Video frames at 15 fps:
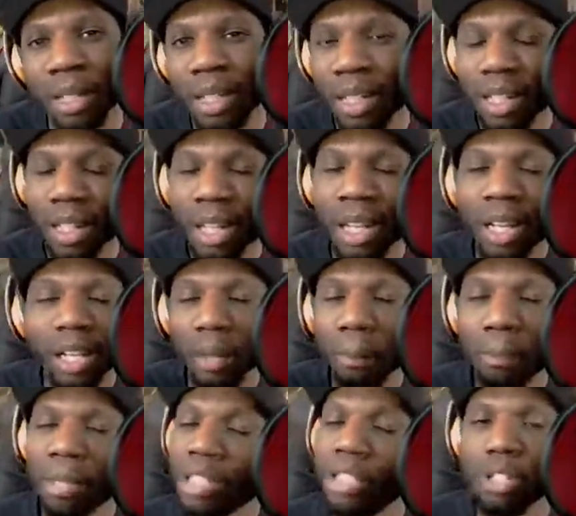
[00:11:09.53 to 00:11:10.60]
And it
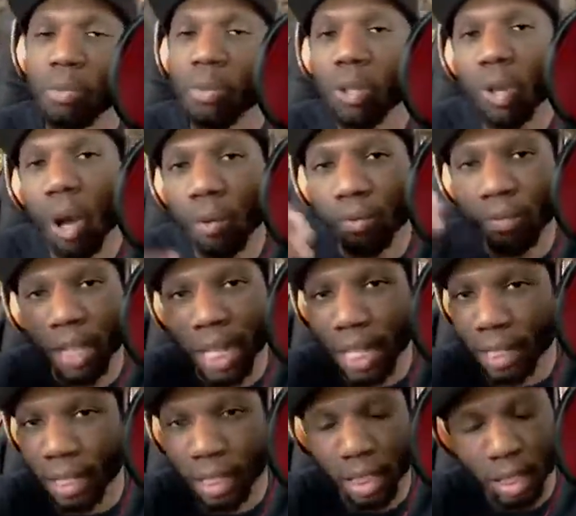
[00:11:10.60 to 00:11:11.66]
pisses me off
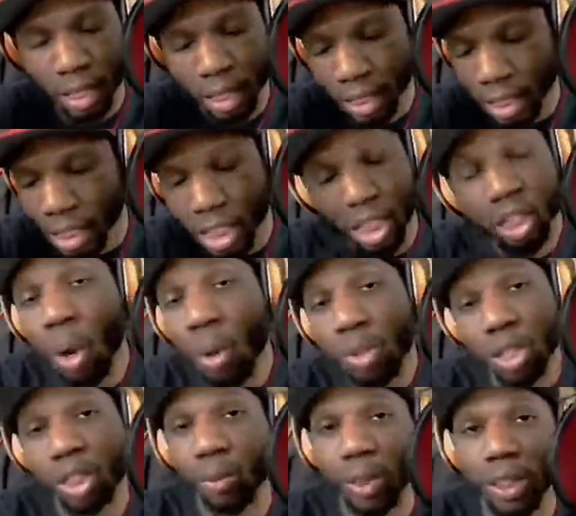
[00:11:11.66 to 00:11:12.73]
that this whole
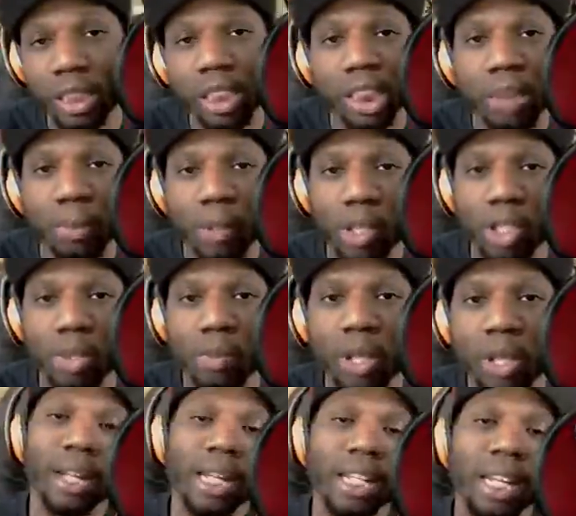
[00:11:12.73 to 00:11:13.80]
situation just pisses me
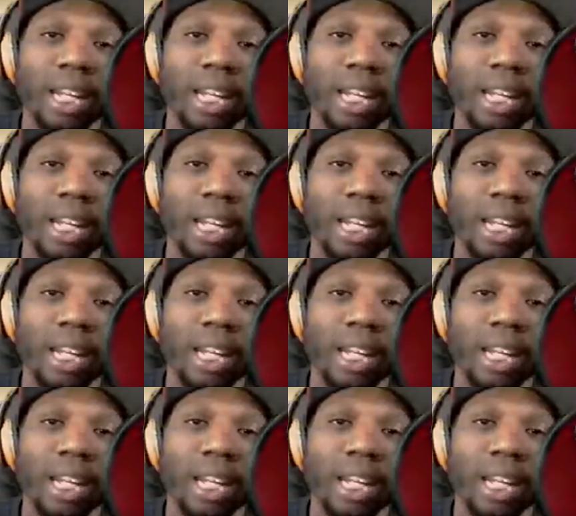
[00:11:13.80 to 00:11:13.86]
off.